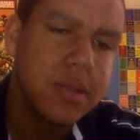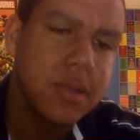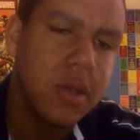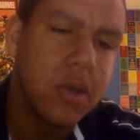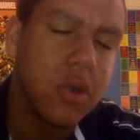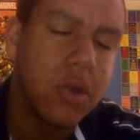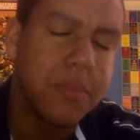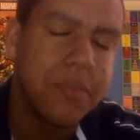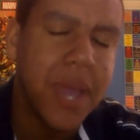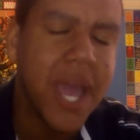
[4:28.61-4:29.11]

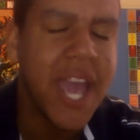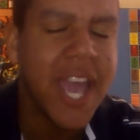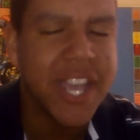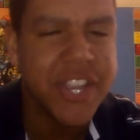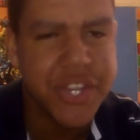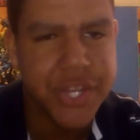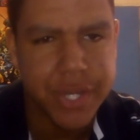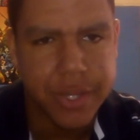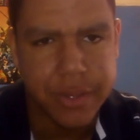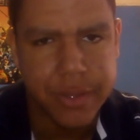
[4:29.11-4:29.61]
or
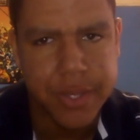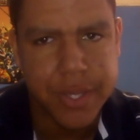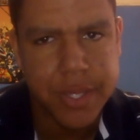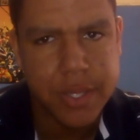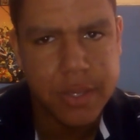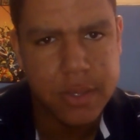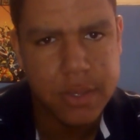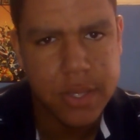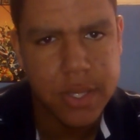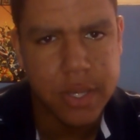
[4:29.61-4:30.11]

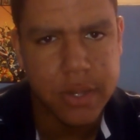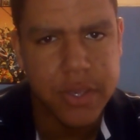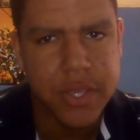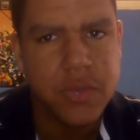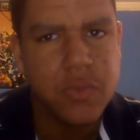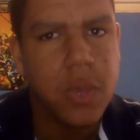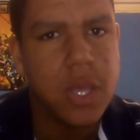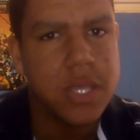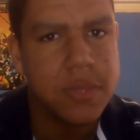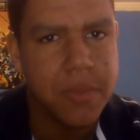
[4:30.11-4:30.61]
passions,
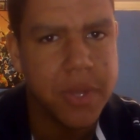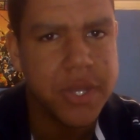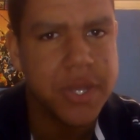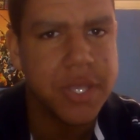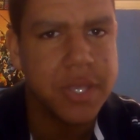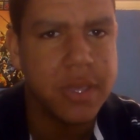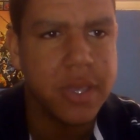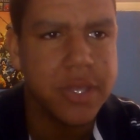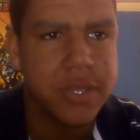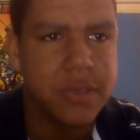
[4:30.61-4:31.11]
as much
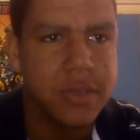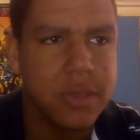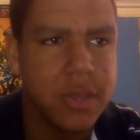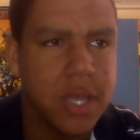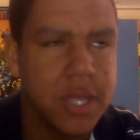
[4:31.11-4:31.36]
as I do.